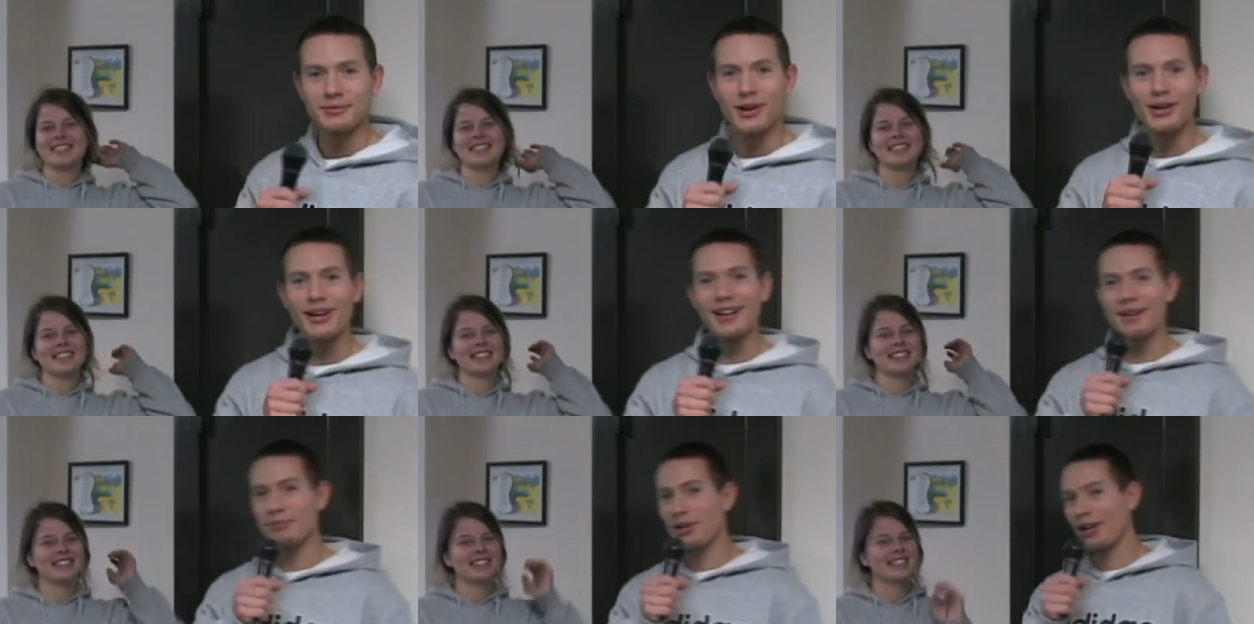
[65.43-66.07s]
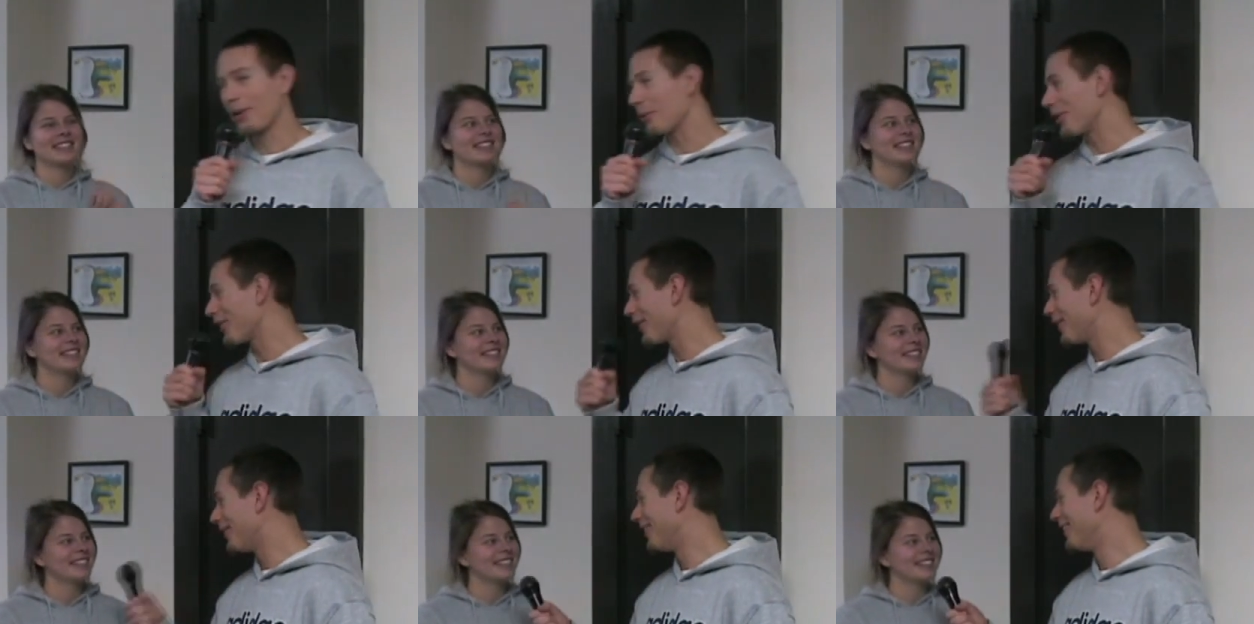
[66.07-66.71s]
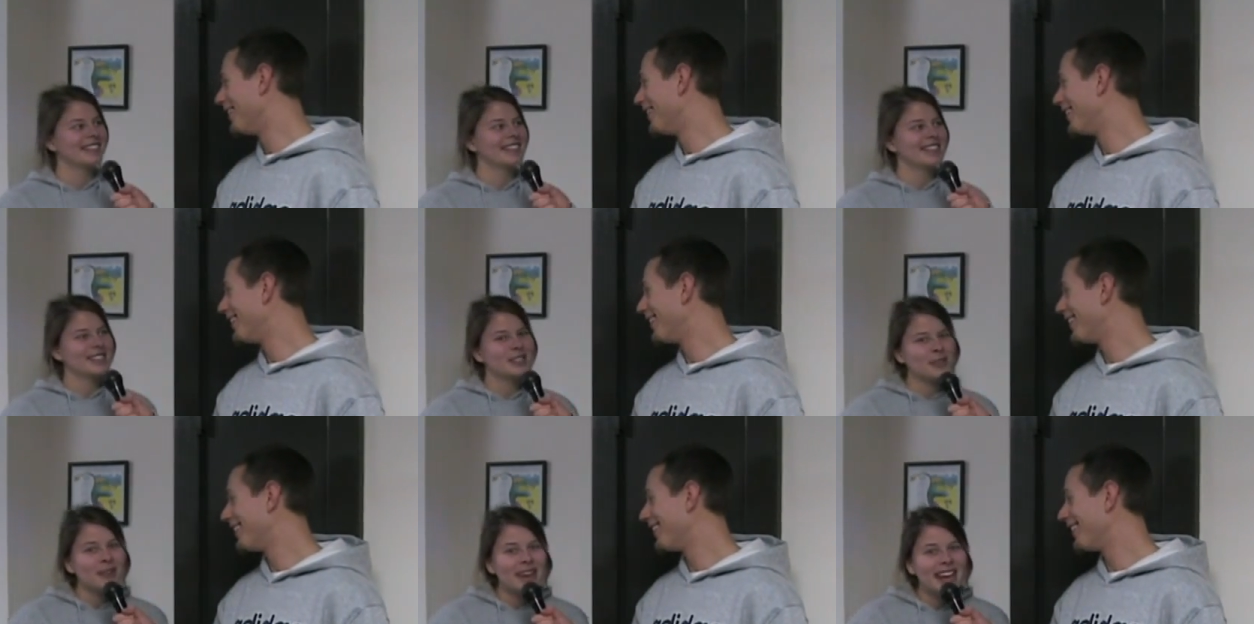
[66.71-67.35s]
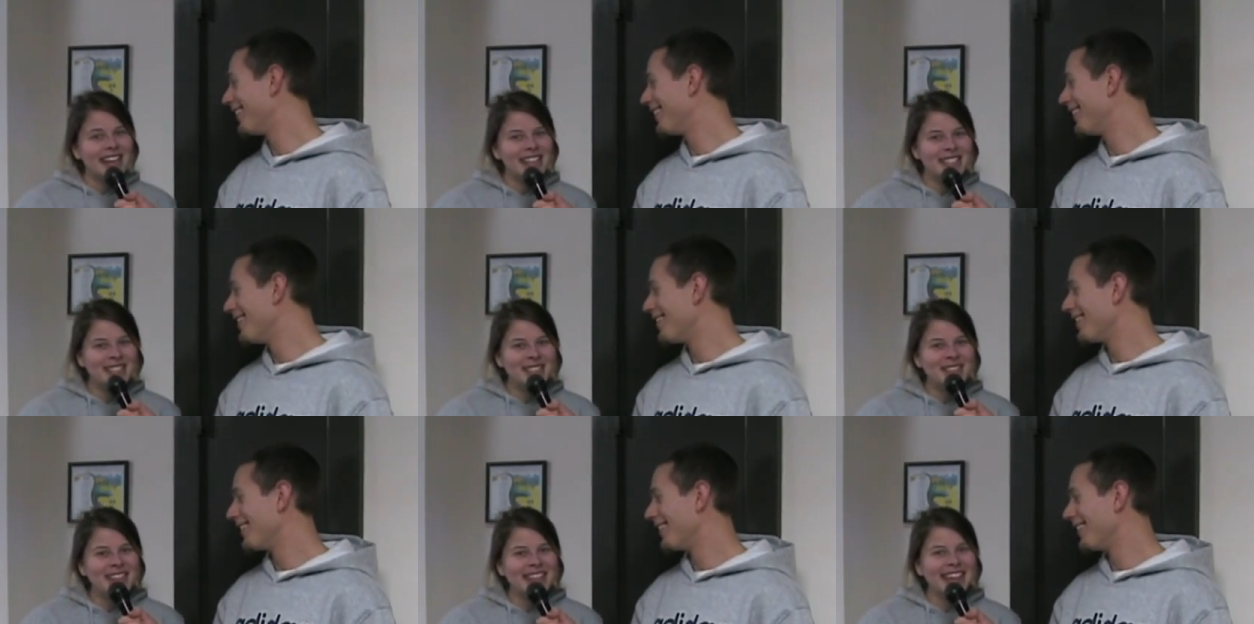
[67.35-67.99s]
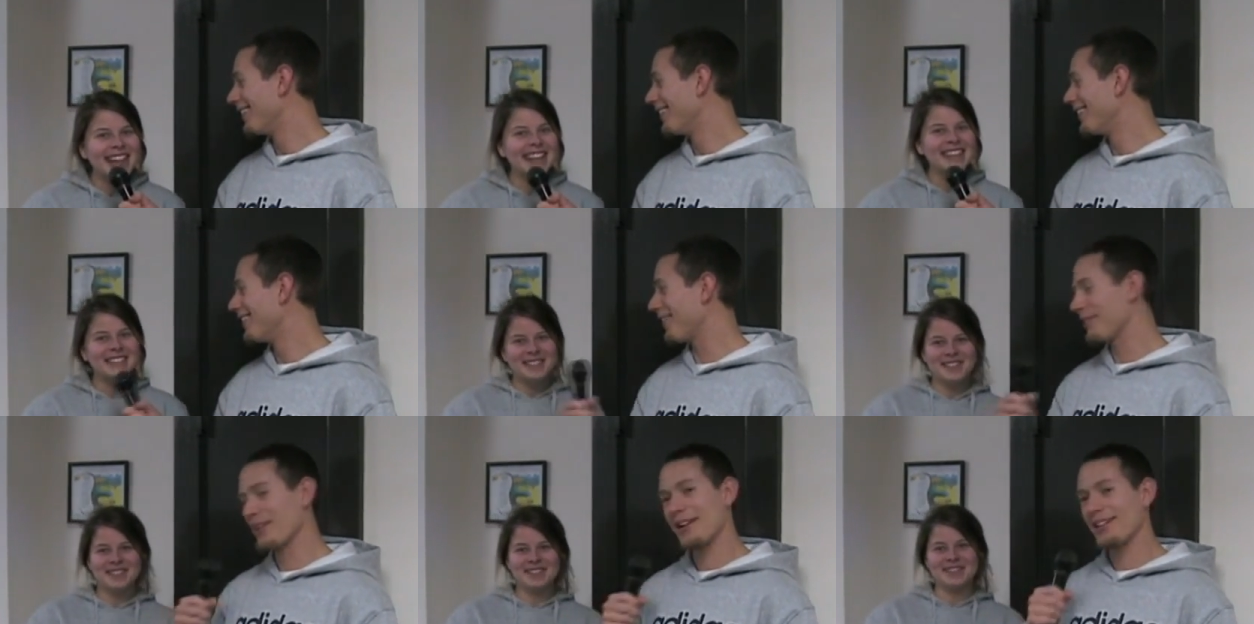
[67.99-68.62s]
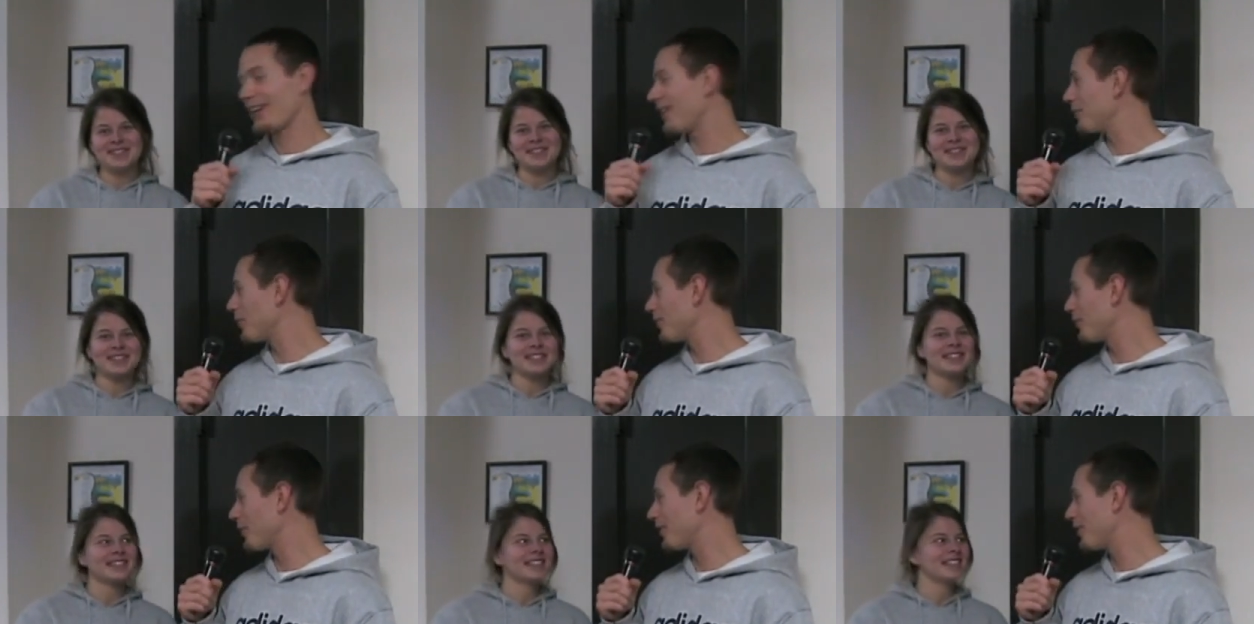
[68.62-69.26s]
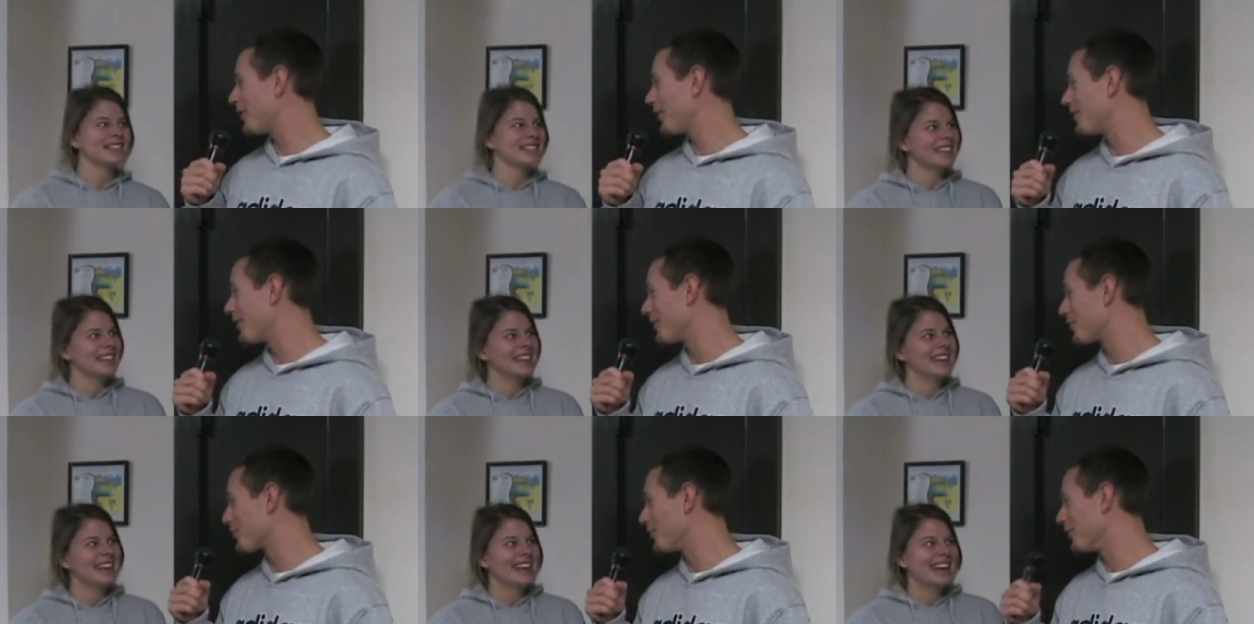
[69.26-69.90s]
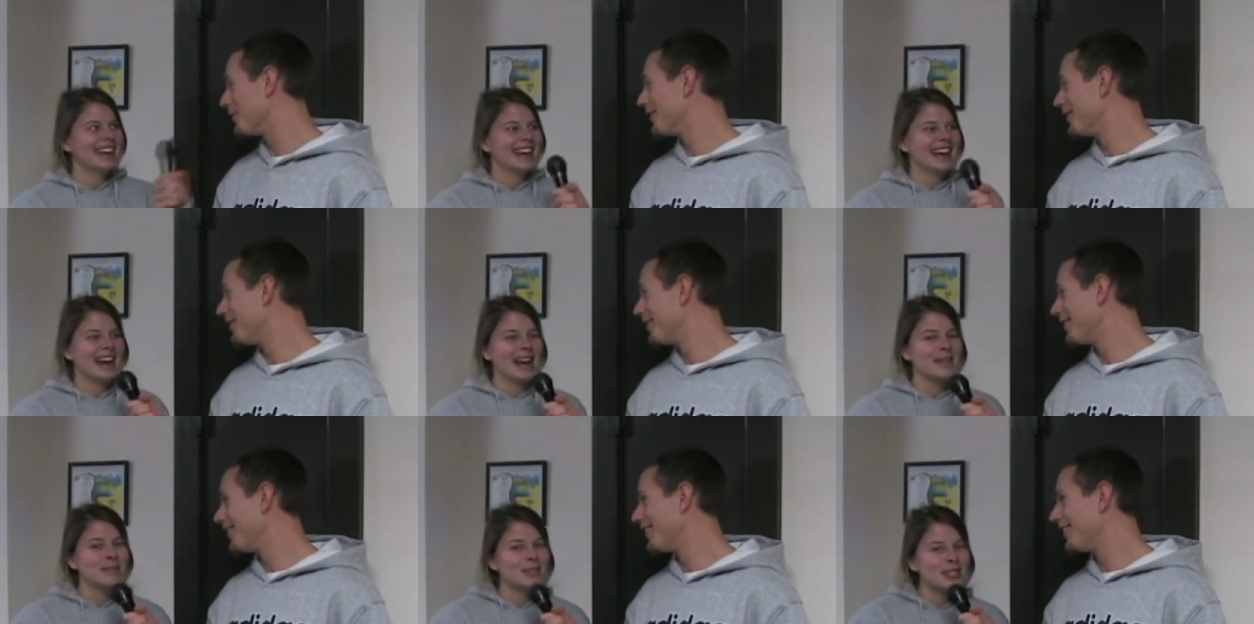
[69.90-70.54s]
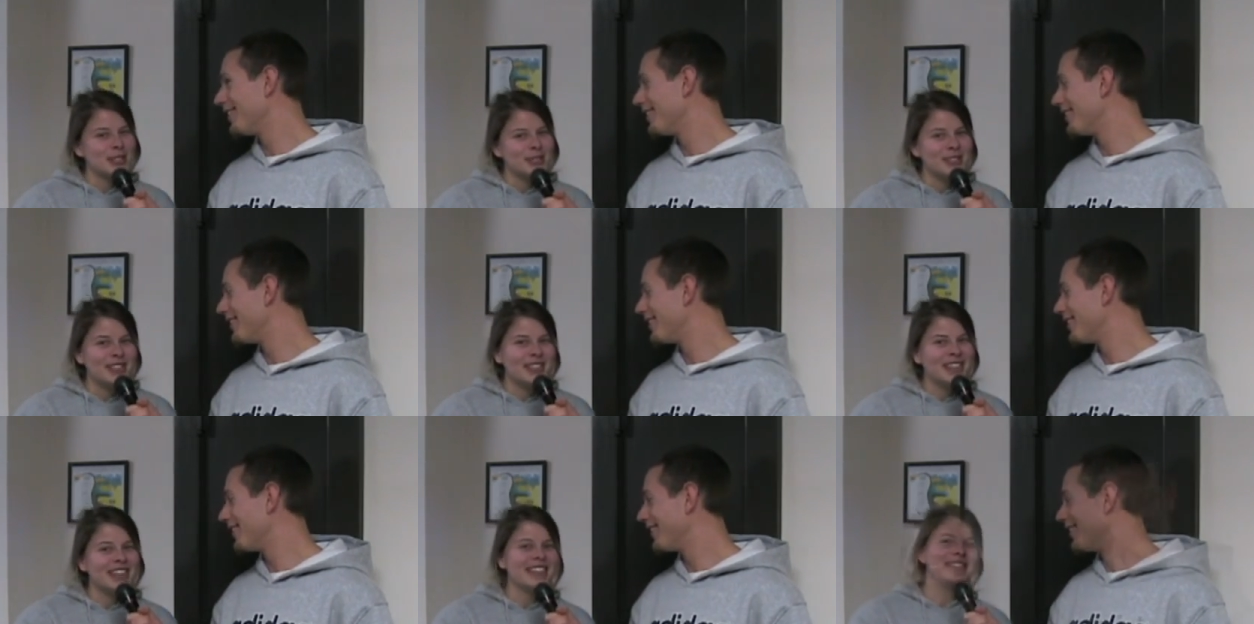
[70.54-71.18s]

Speaker 1: All right, I'm talking with
Speaker 2: Joy Suing.
Speaker 1: All right, and what what year are you here in school?
Speaker 2: I'm a junior.